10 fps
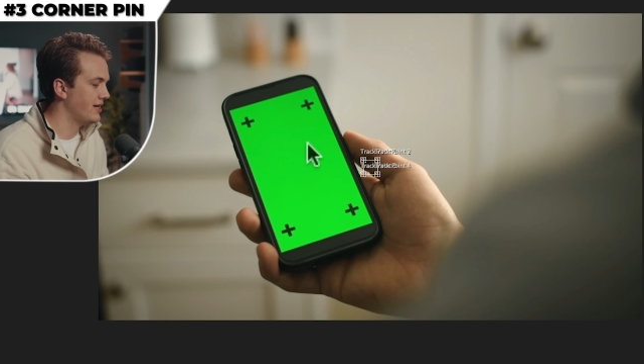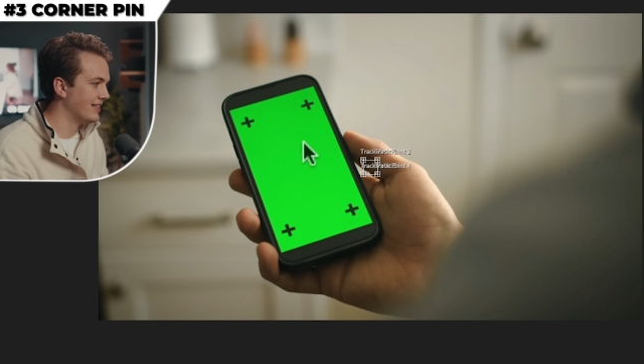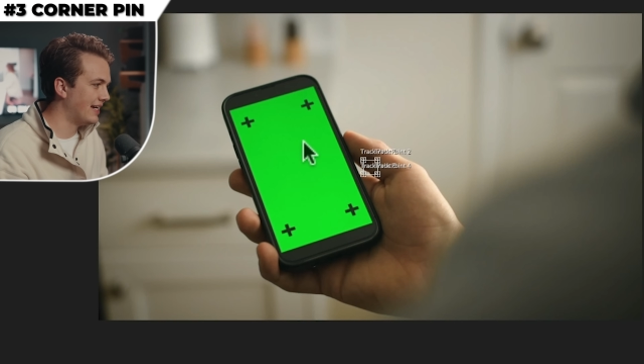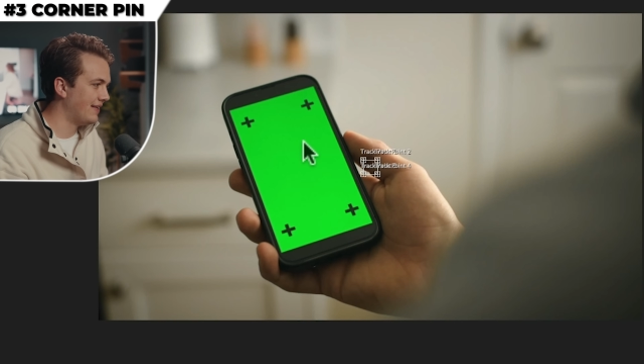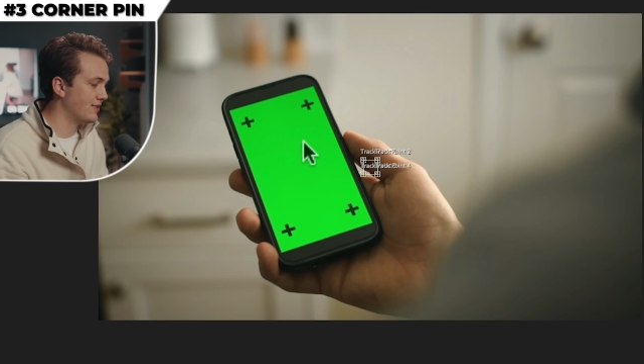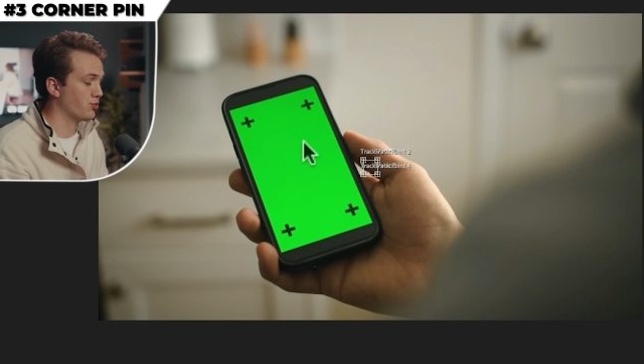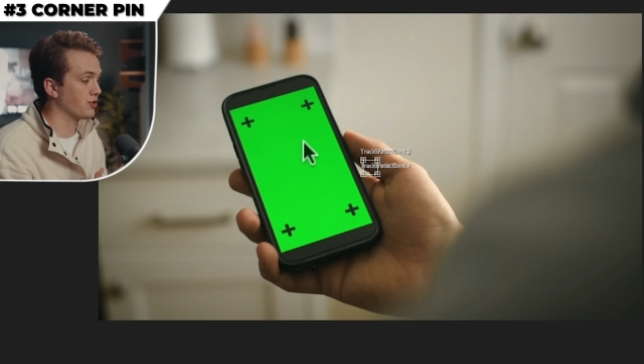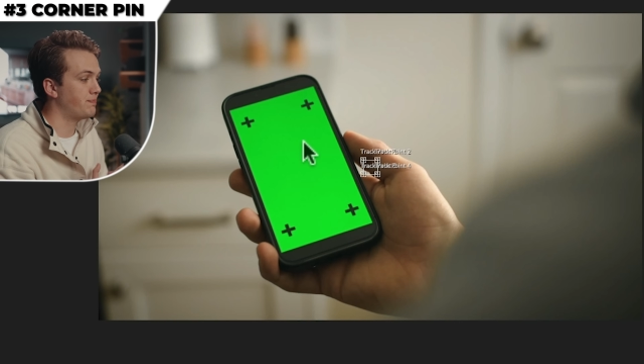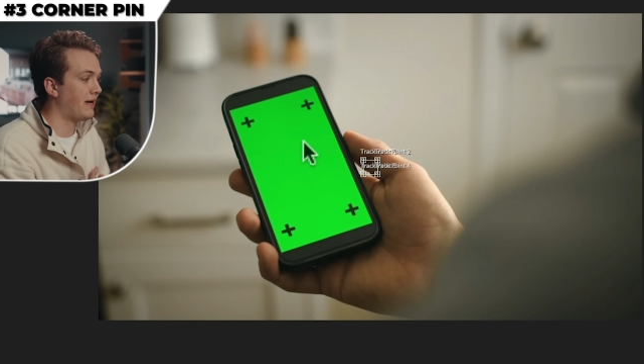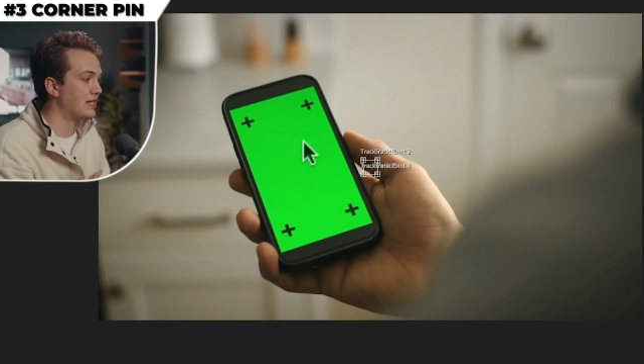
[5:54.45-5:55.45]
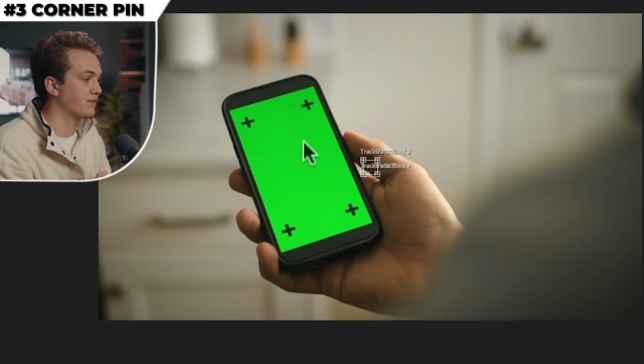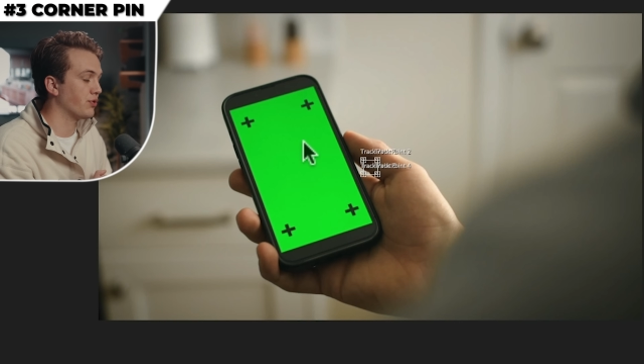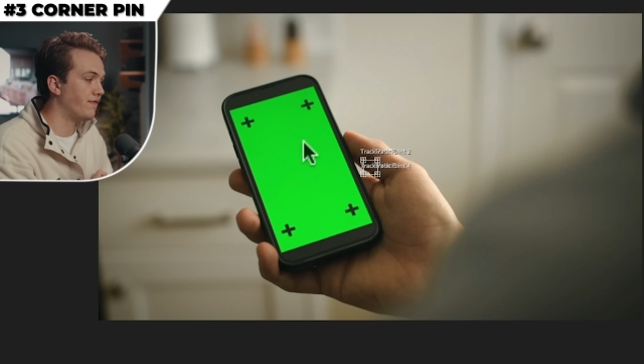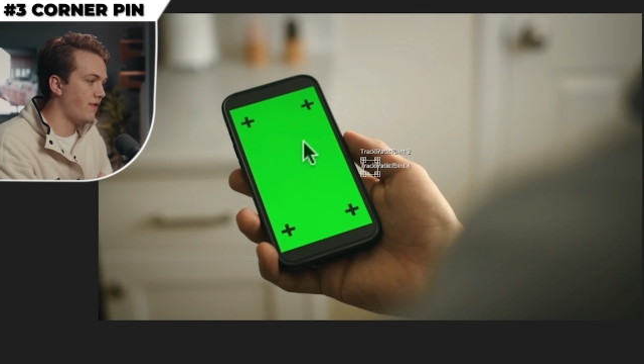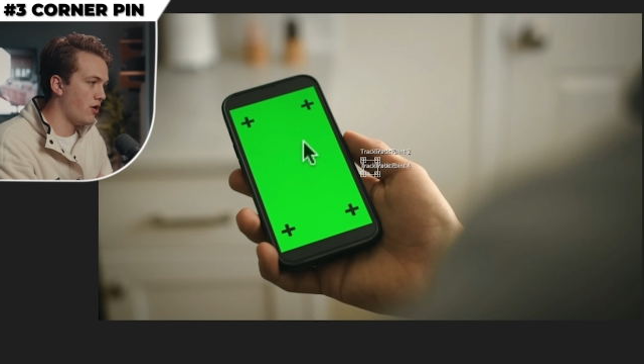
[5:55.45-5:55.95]
Again, this works best
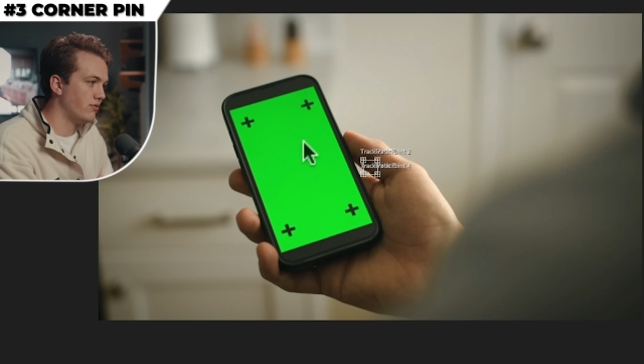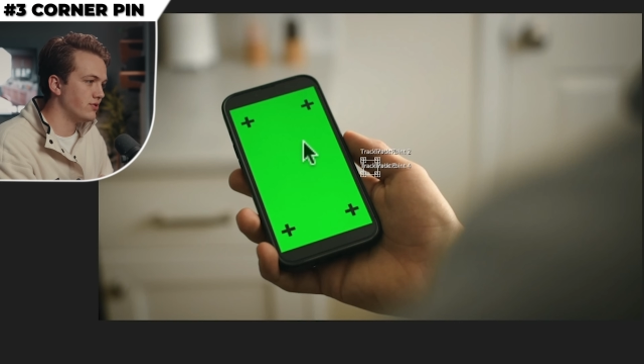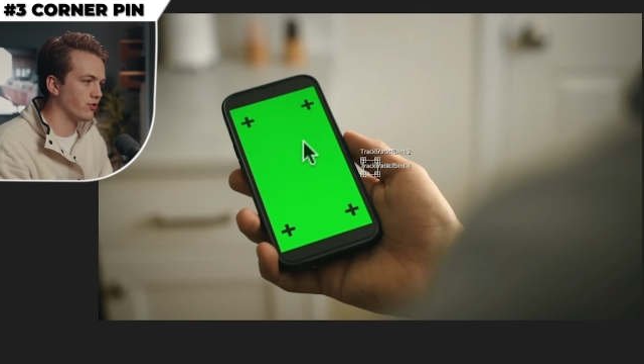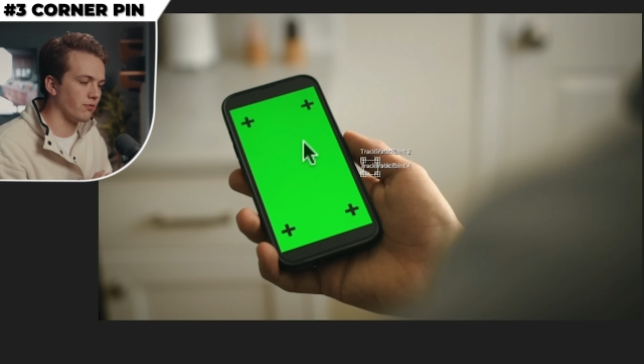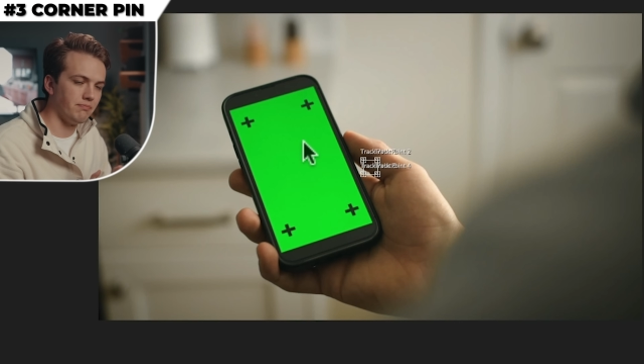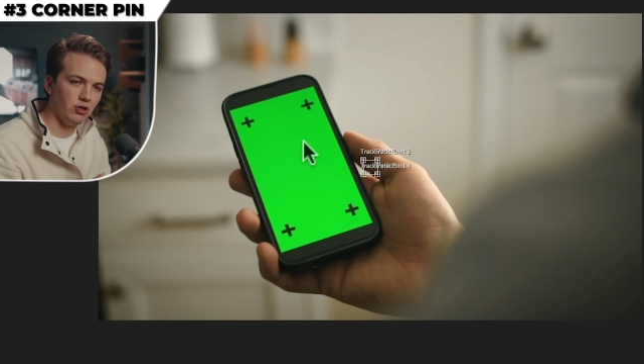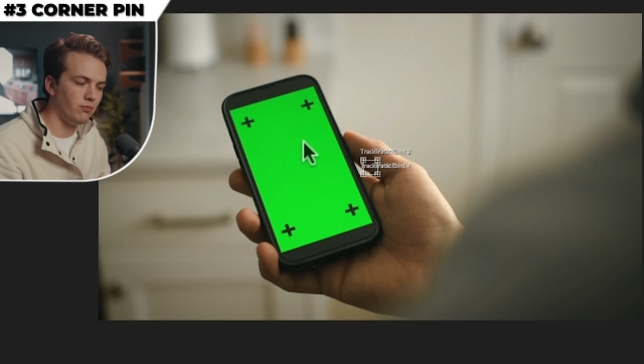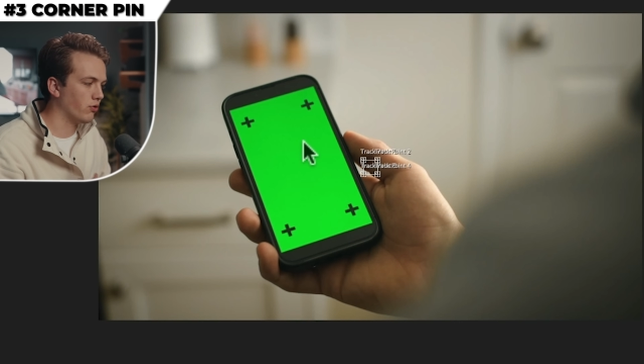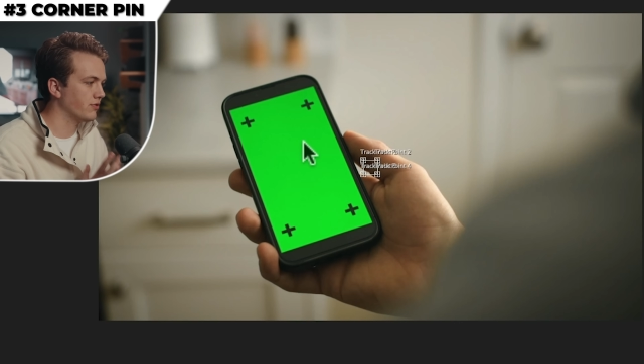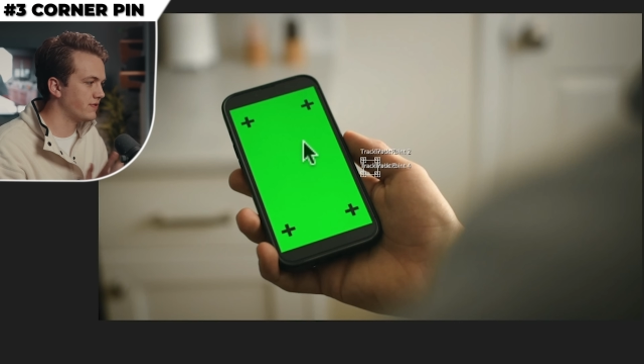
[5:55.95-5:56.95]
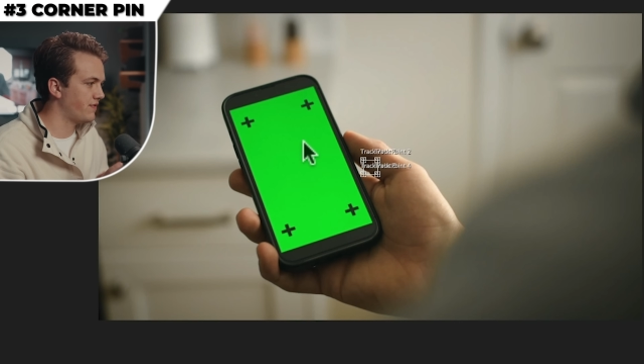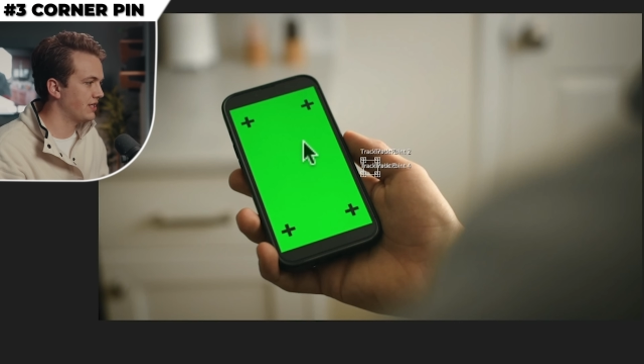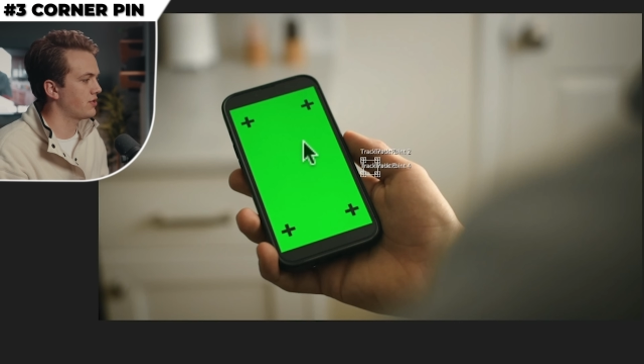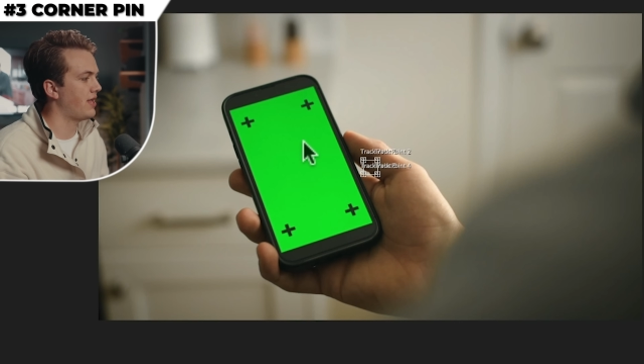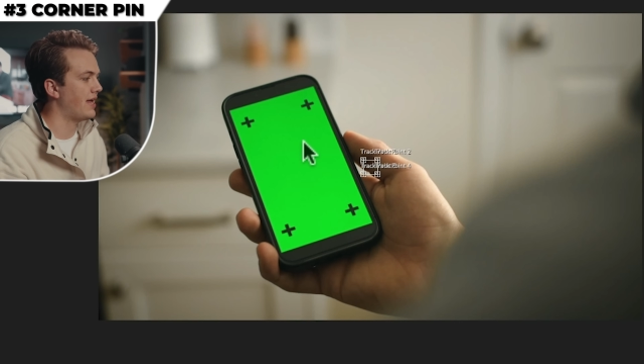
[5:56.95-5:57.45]
with phones or billboards or
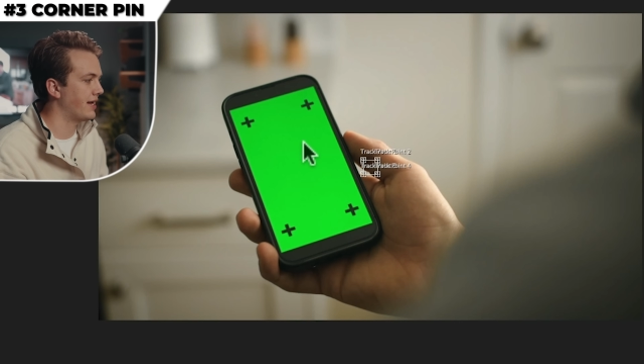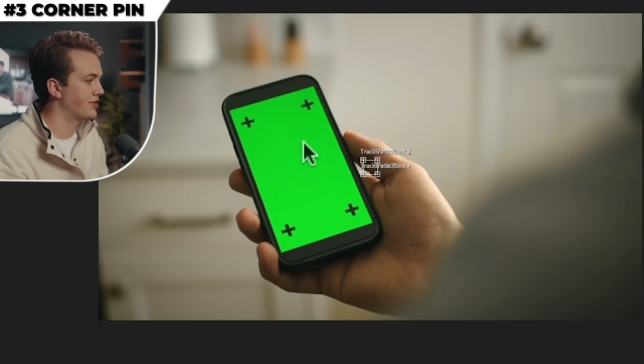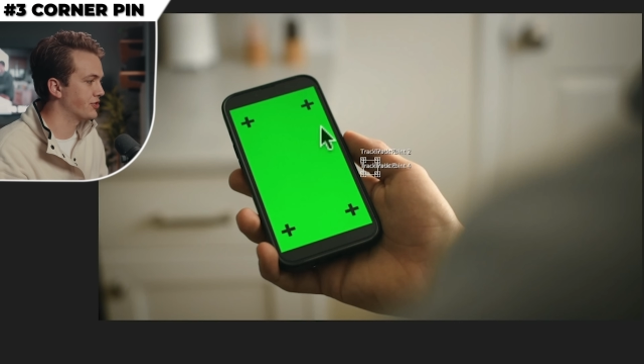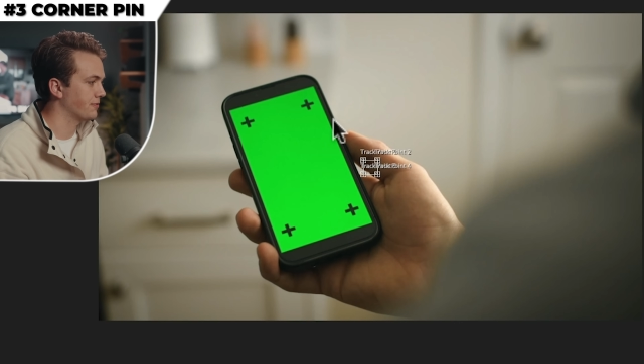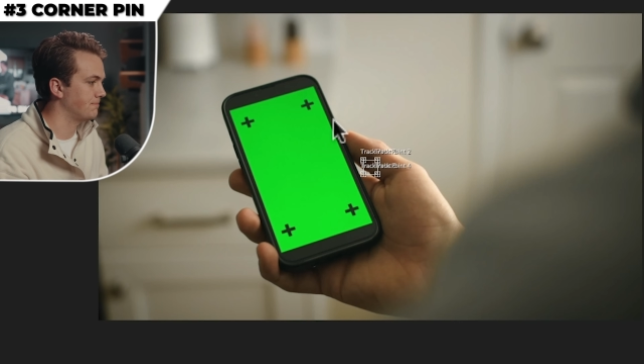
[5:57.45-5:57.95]
things of that nature.